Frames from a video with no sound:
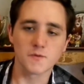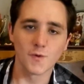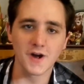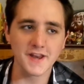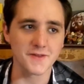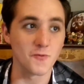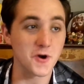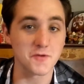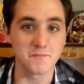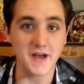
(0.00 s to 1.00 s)
everyone, and
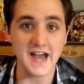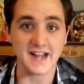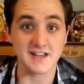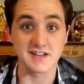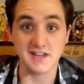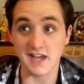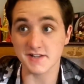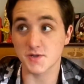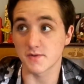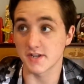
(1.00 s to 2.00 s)
welcome back
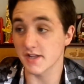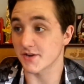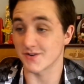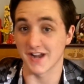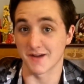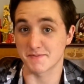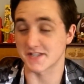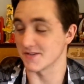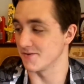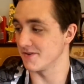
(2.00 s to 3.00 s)
again to another
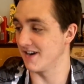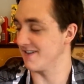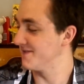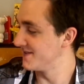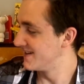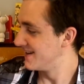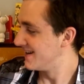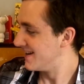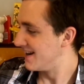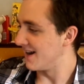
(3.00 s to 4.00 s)
episode of
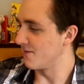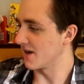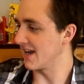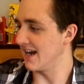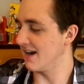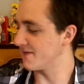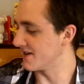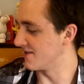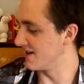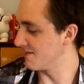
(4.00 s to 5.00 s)
what I have
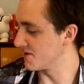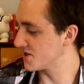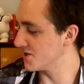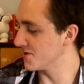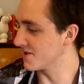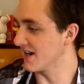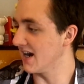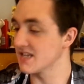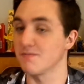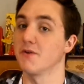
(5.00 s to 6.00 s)
here. And I'm going to show you
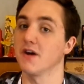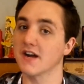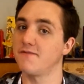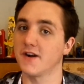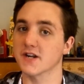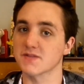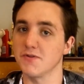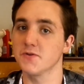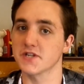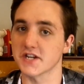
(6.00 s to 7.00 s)
guys my Afire
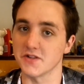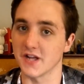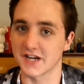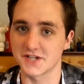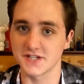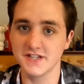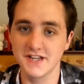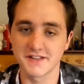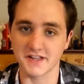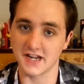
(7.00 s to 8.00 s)
Explosion collection
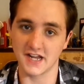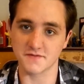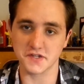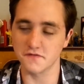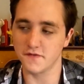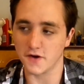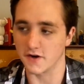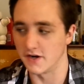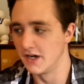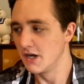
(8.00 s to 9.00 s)
that I have so
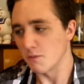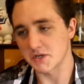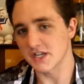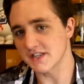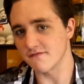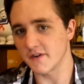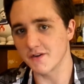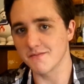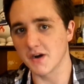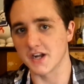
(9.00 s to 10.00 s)
far, which isn't
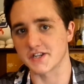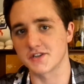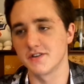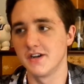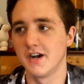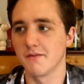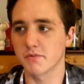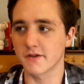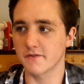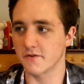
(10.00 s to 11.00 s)
very much,
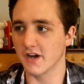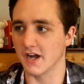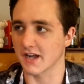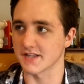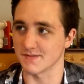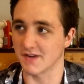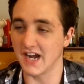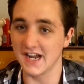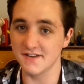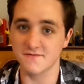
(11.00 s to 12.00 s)
believe it or not, because I'm
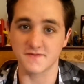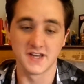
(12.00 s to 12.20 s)
kind of